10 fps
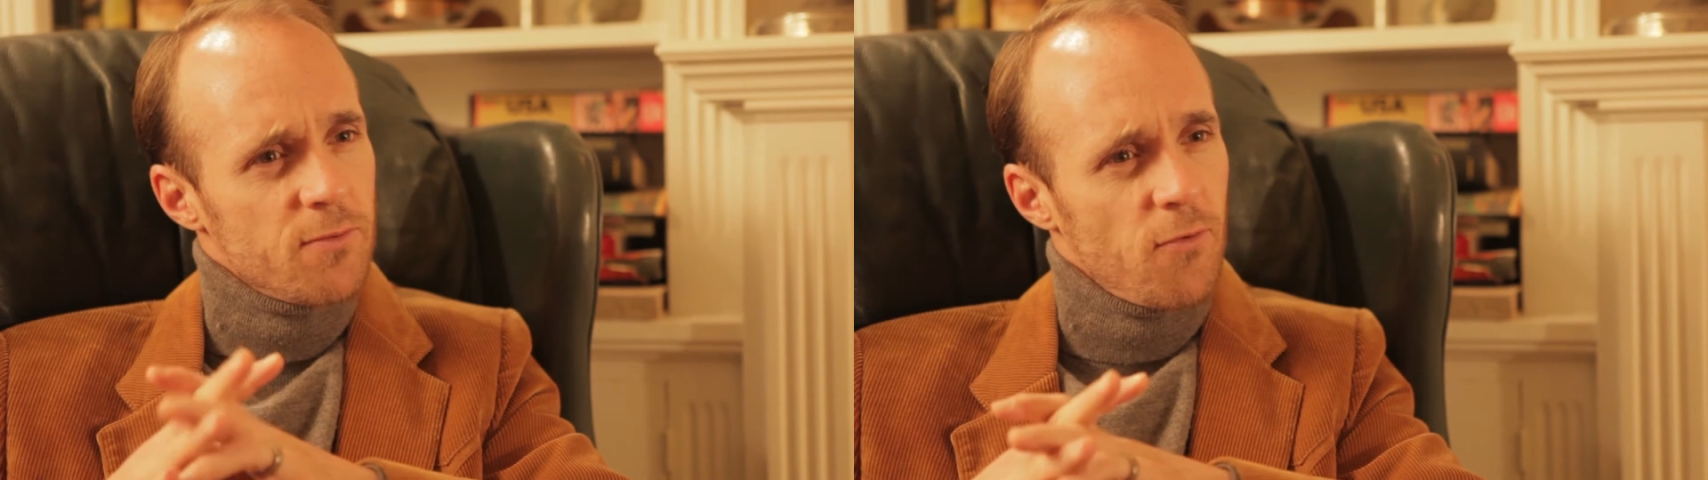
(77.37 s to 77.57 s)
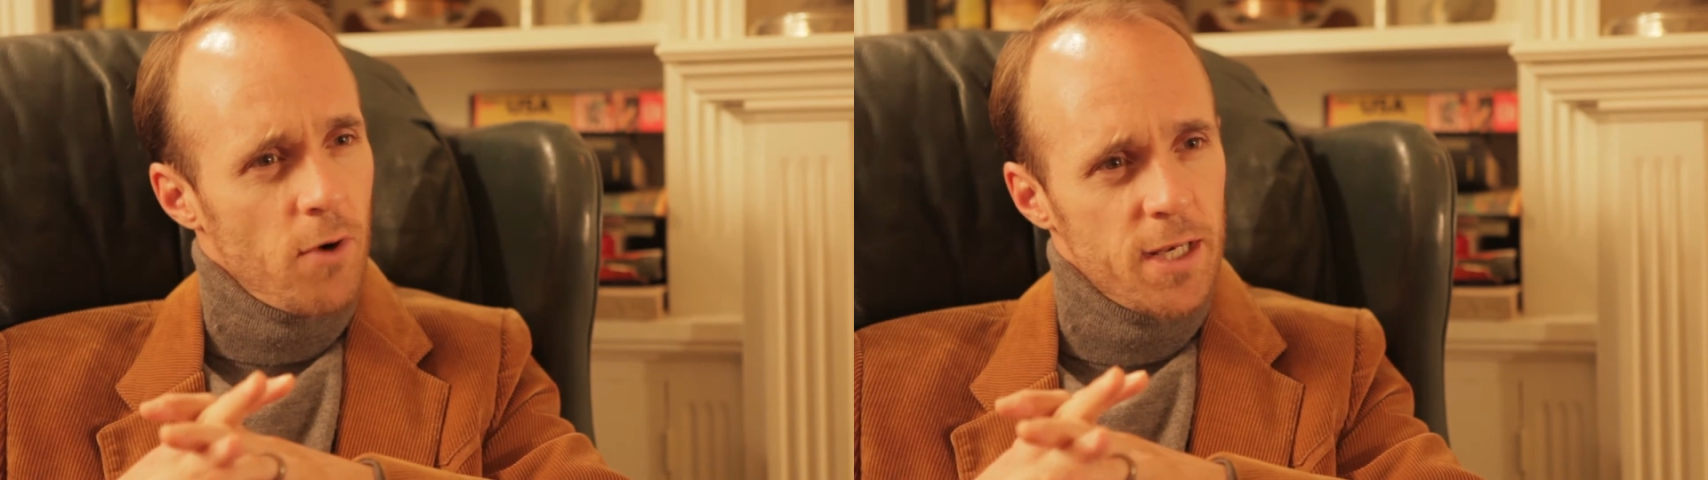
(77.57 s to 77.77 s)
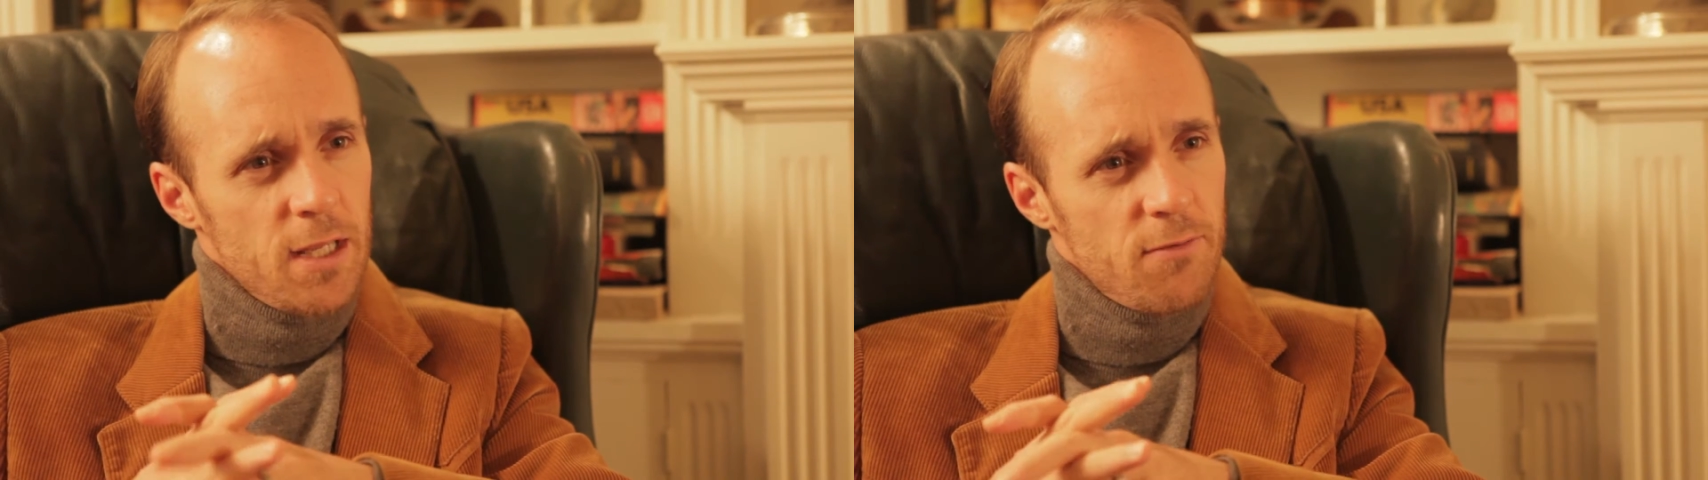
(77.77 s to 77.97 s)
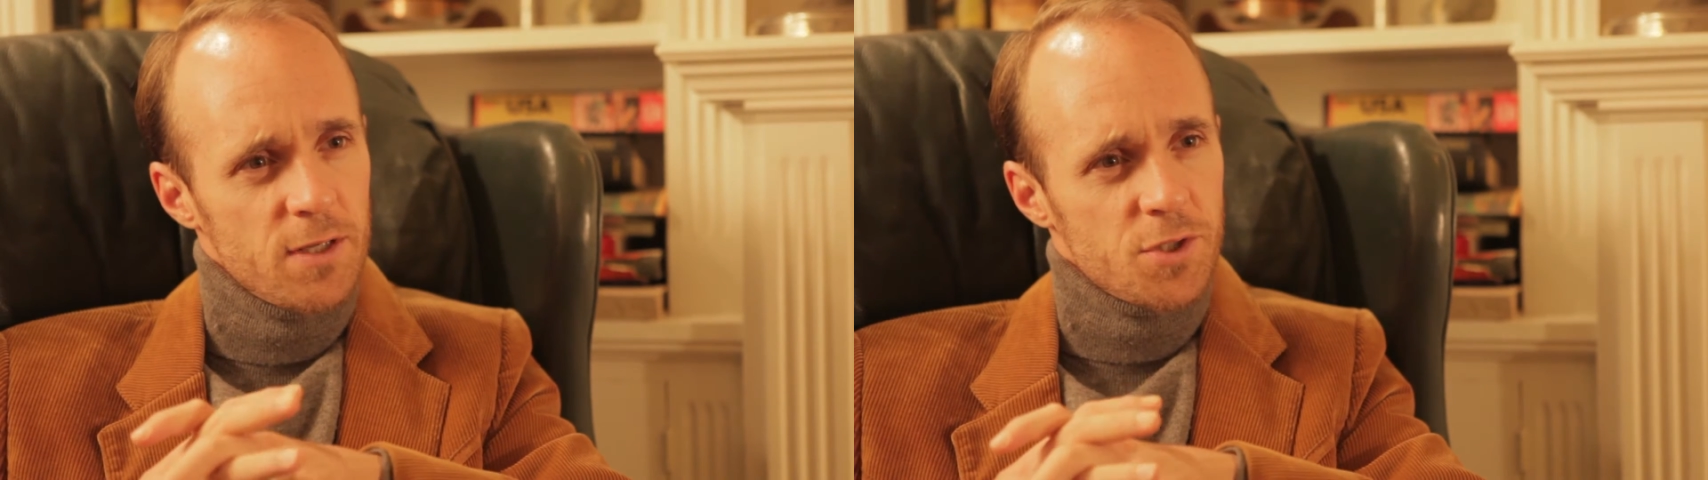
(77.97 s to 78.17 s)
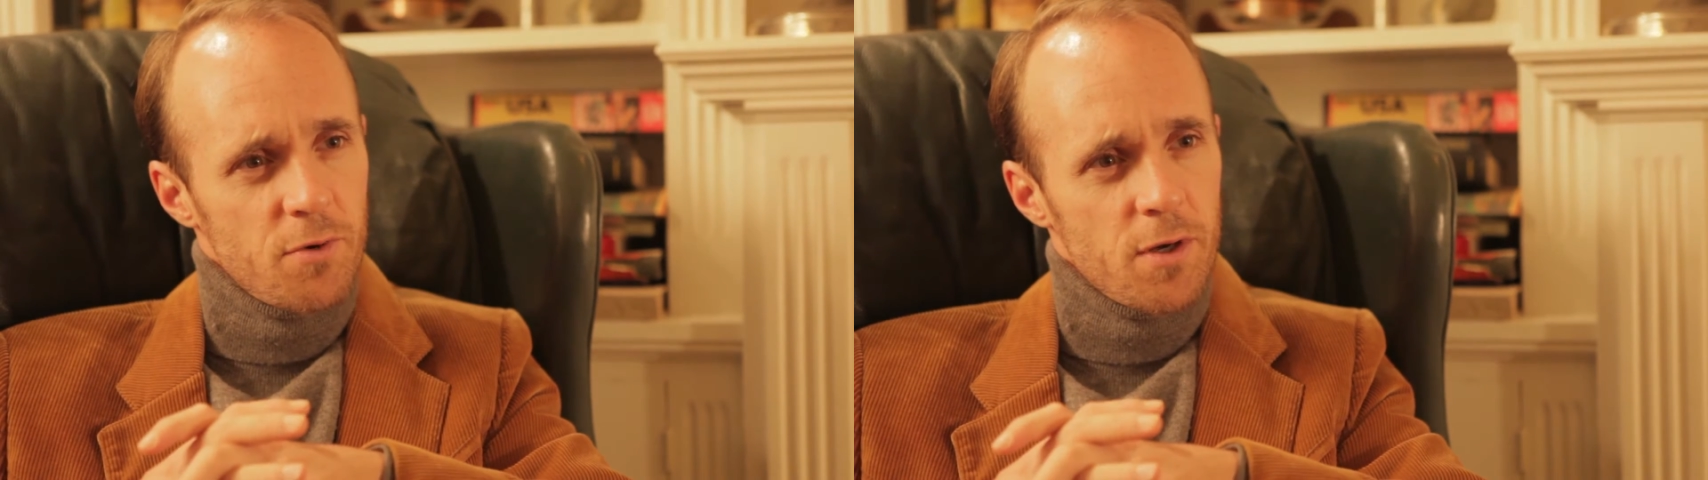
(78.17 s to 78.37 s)
for any
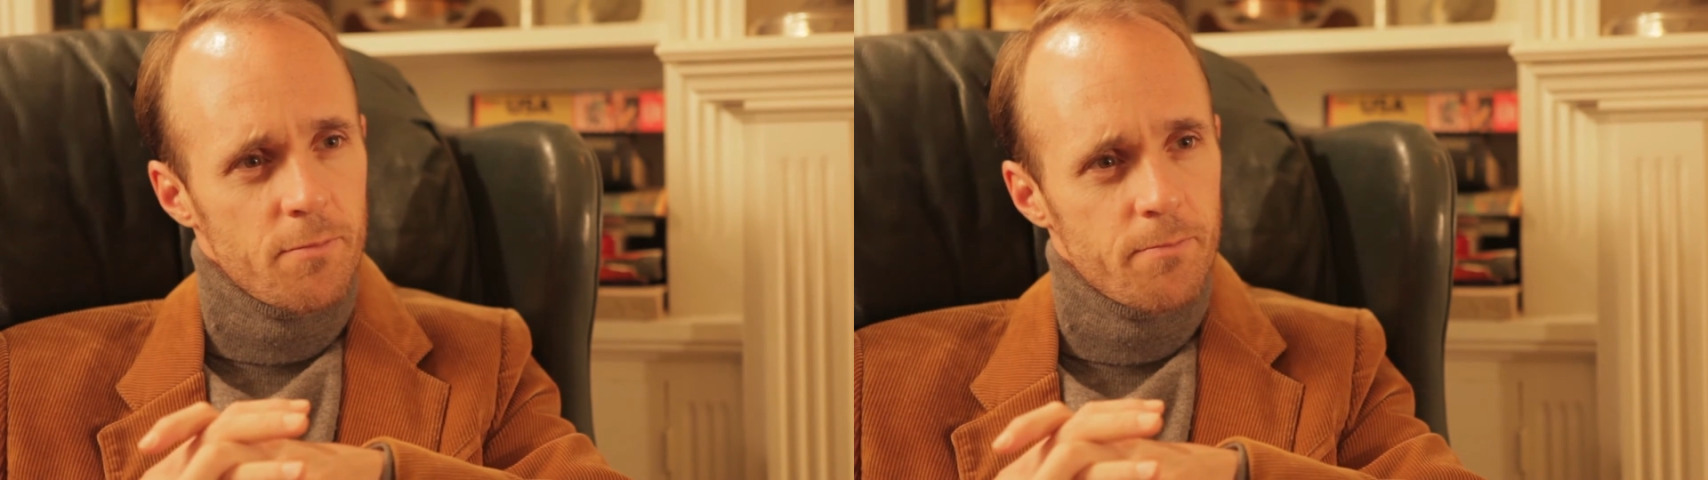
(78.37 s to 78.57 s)
adventurer.